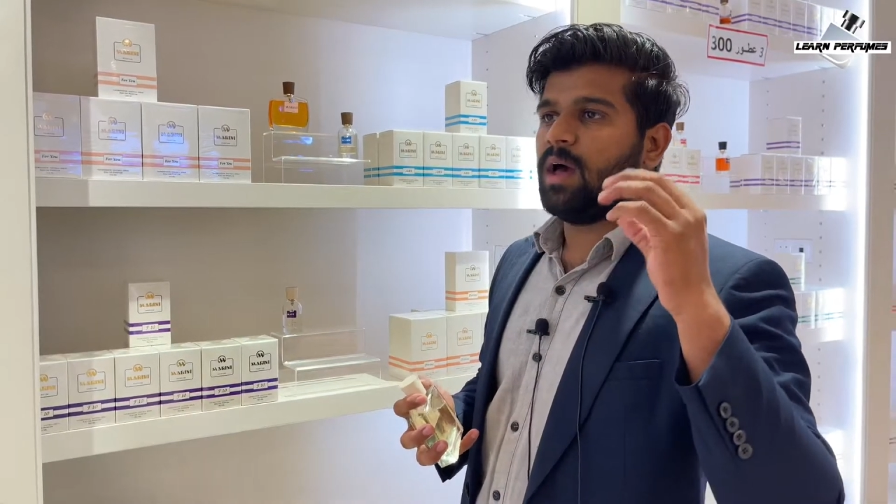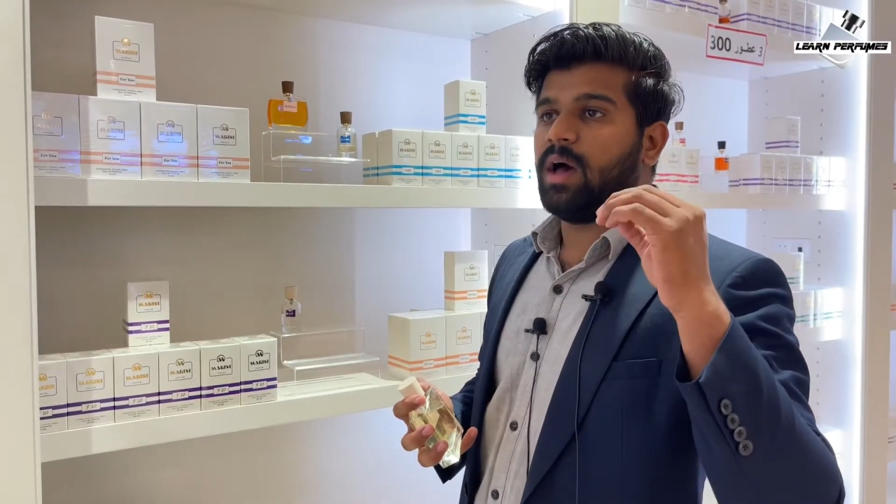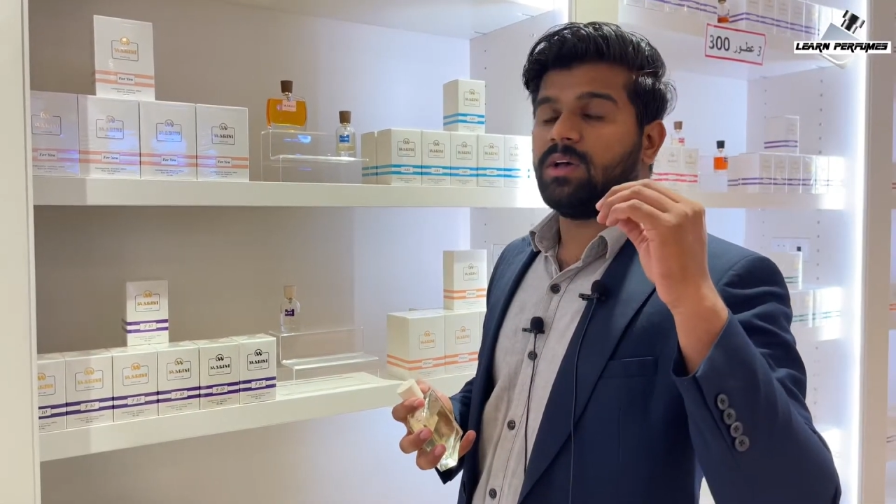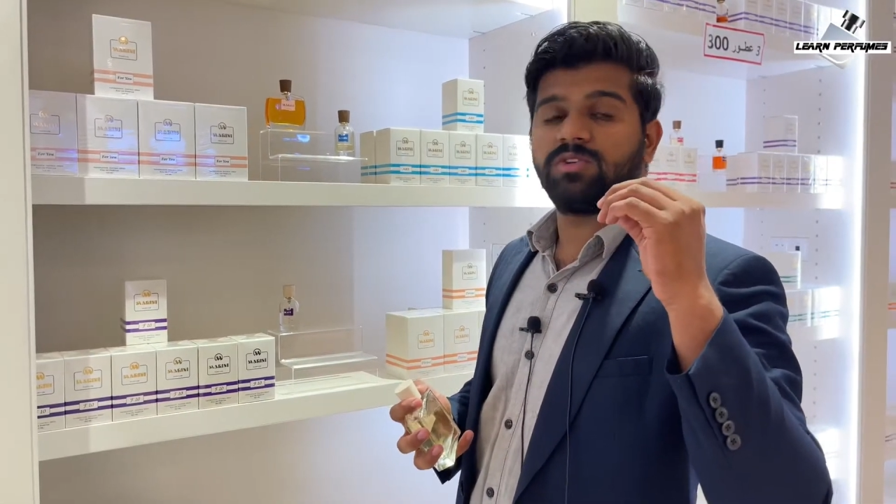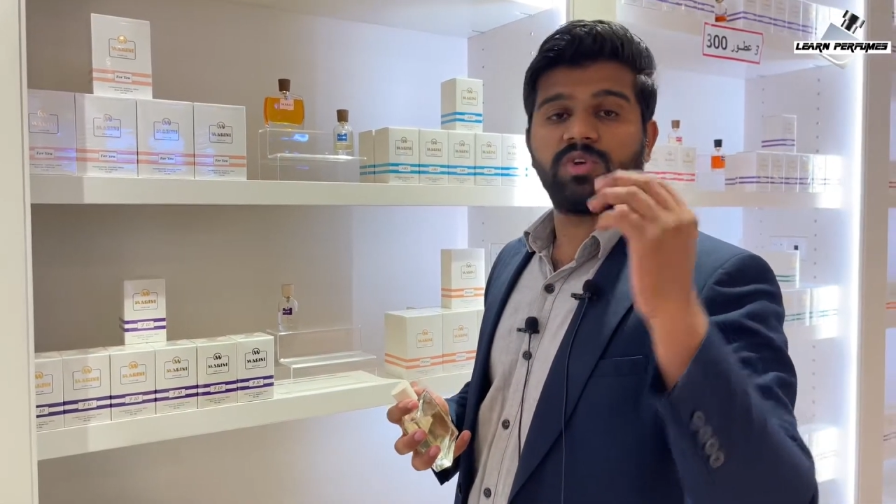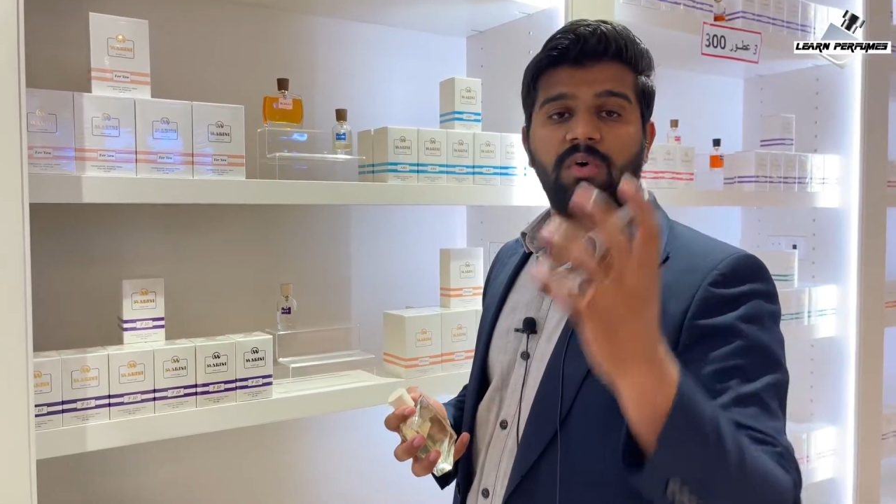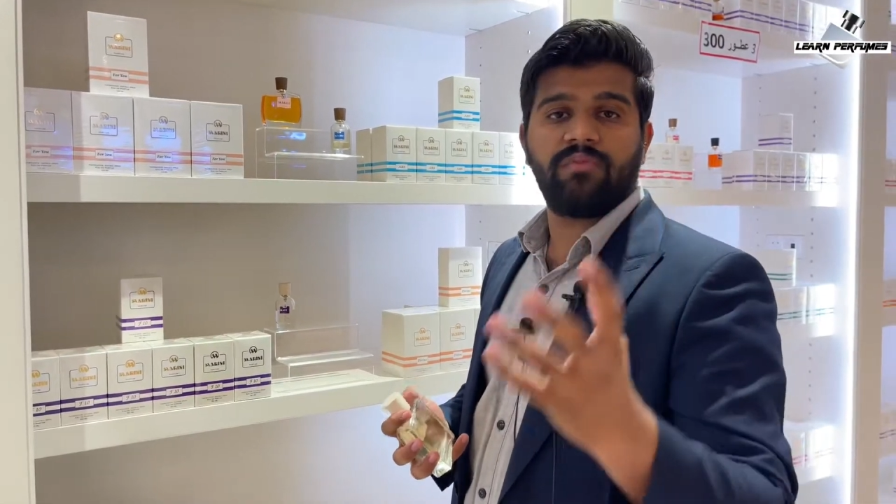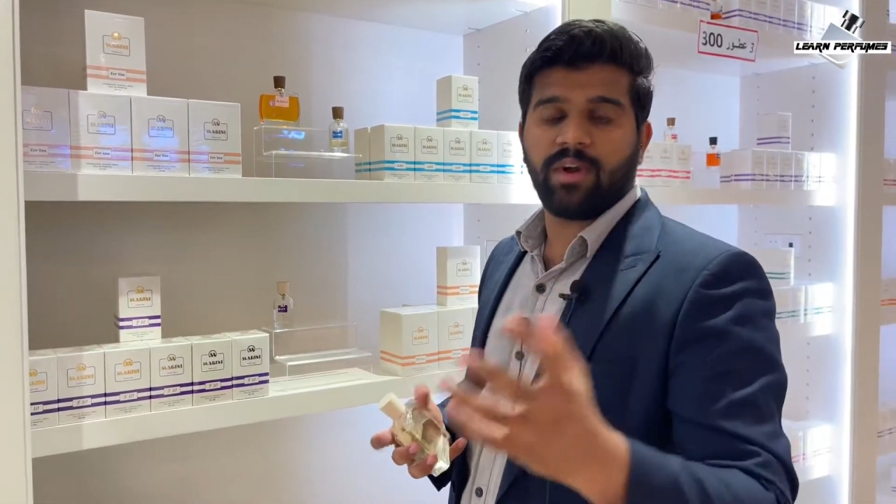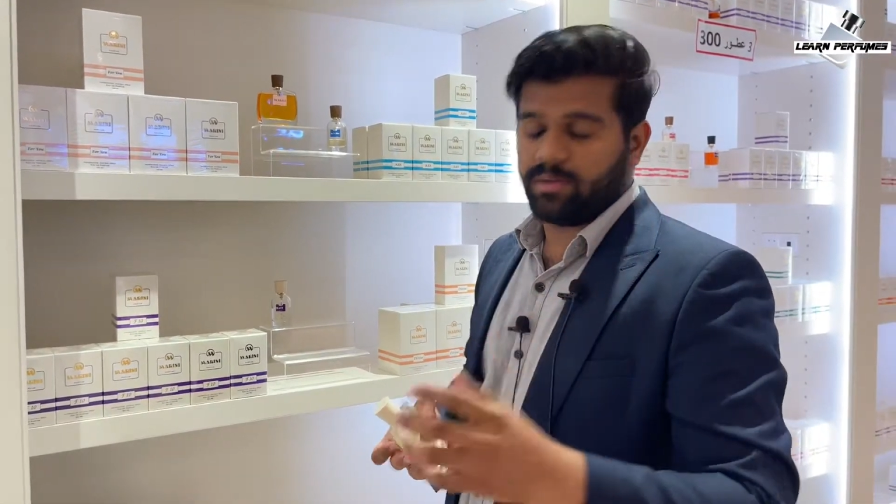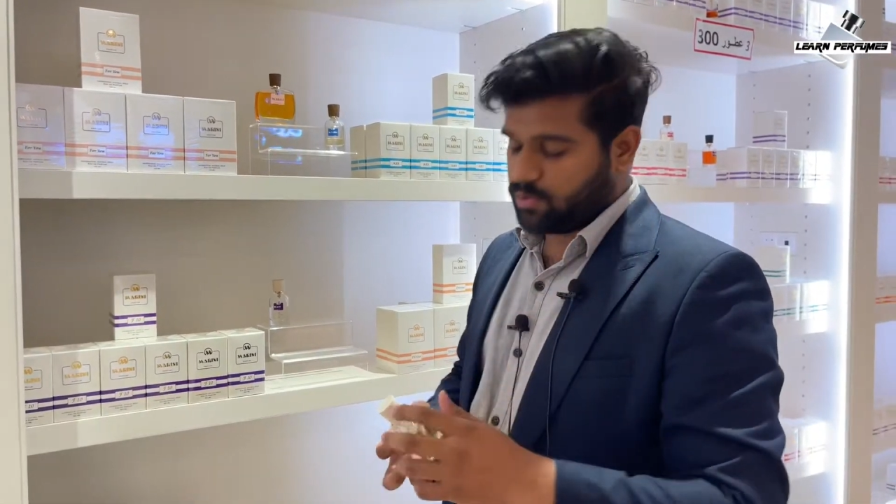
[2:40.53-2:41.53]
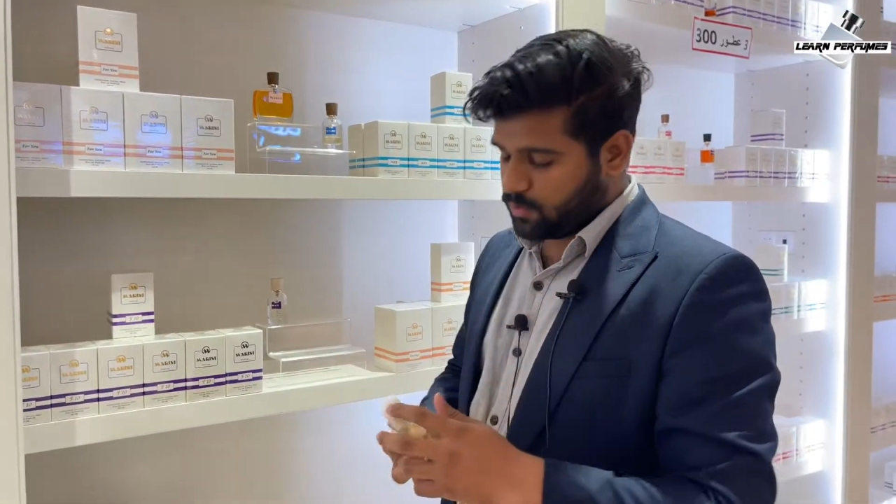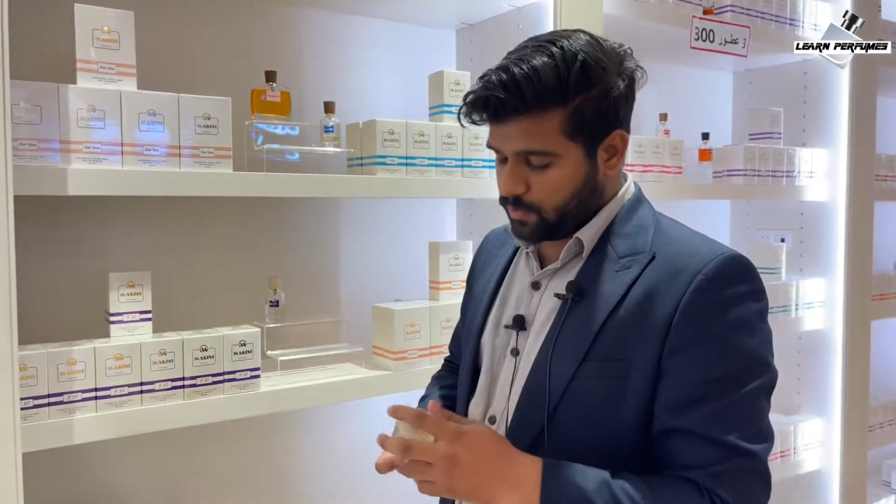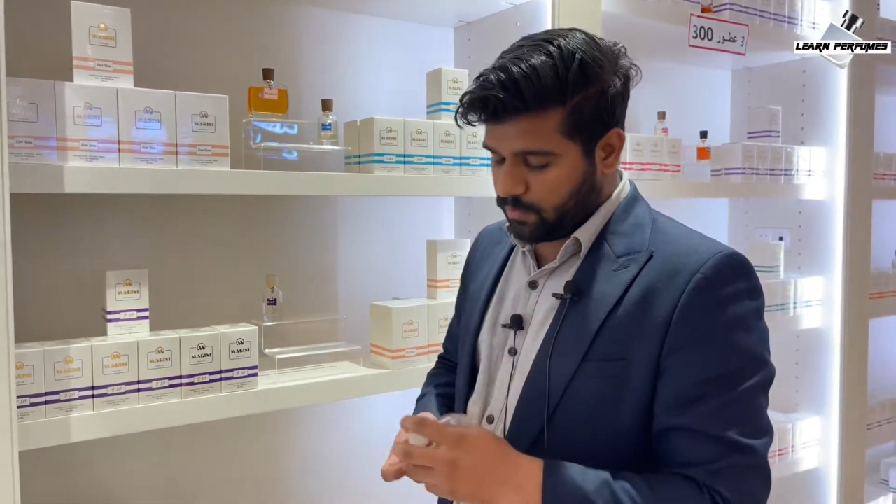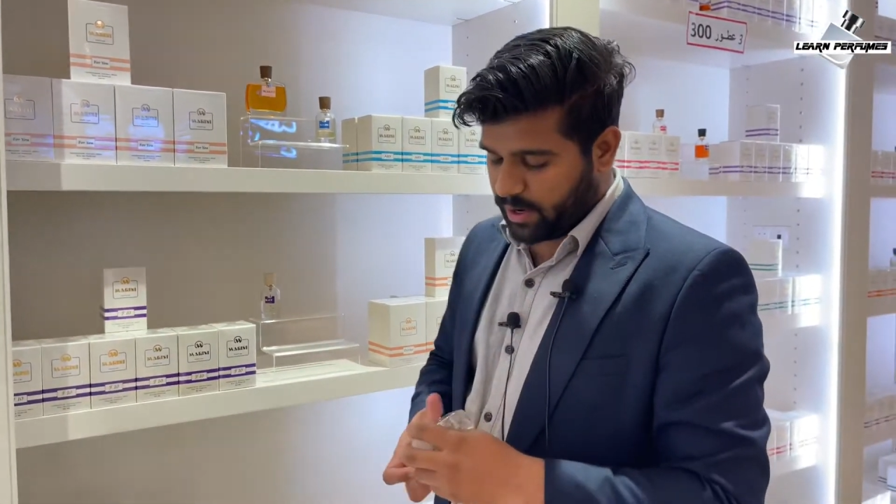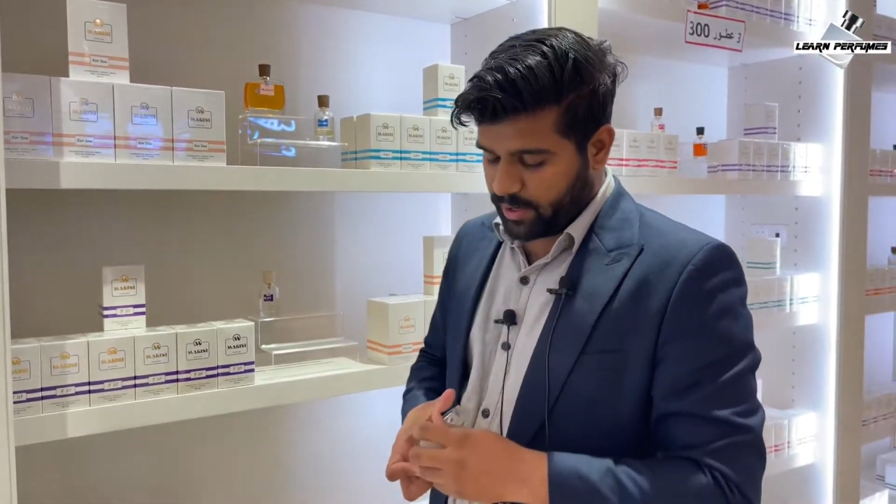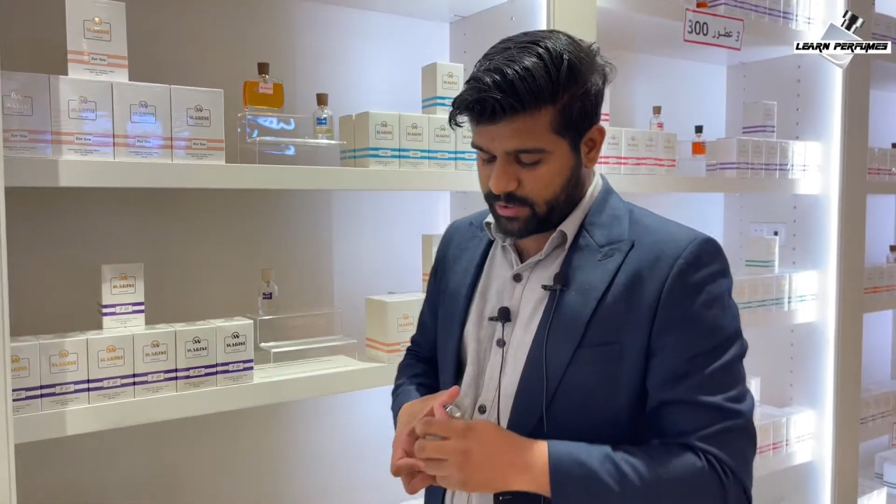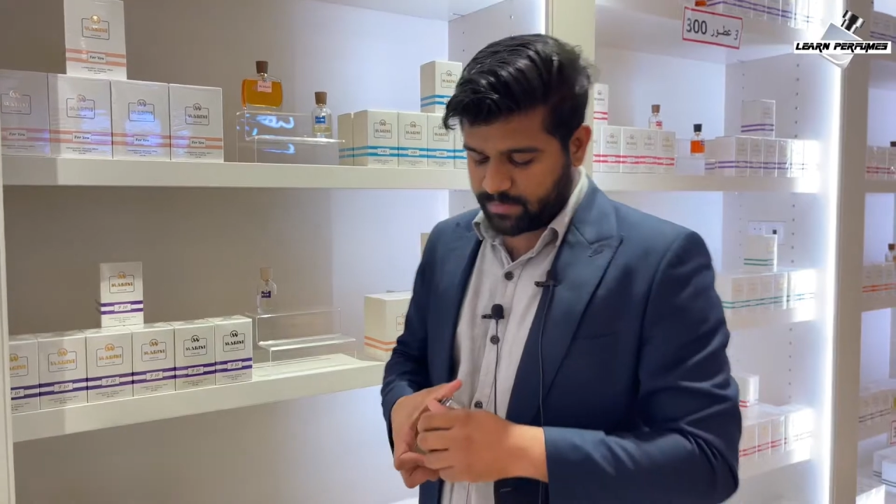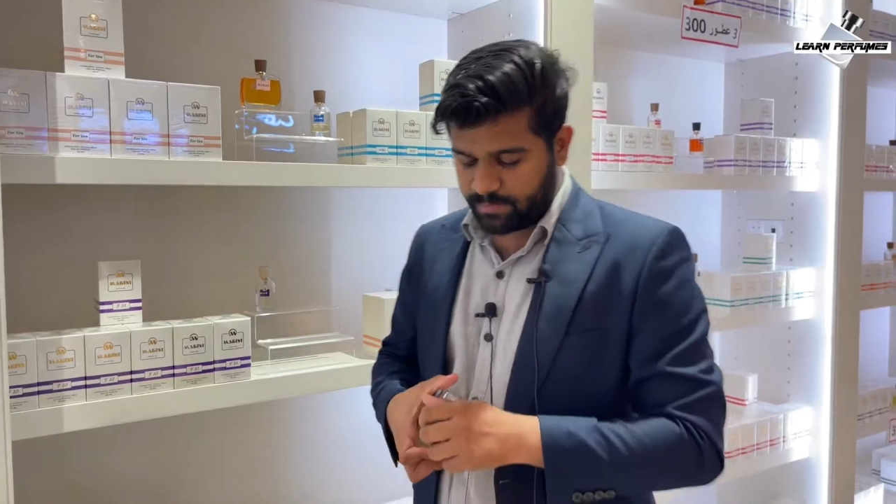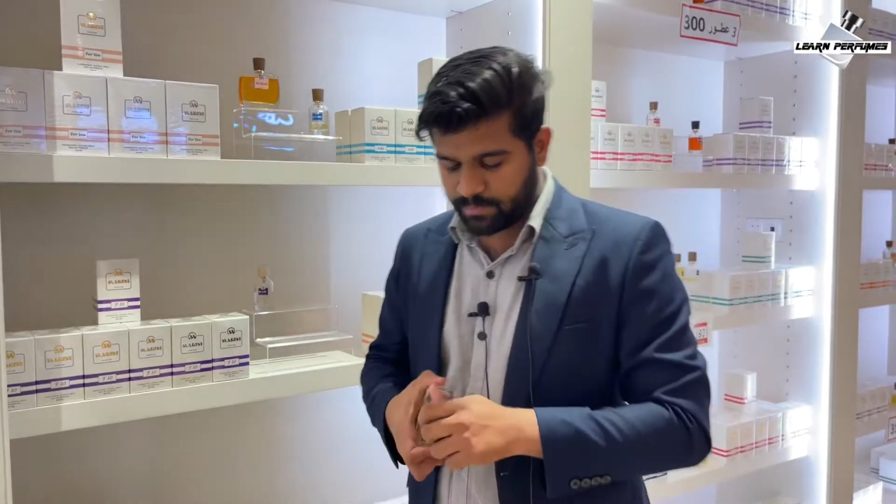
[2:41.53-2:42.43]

saffron fragrance.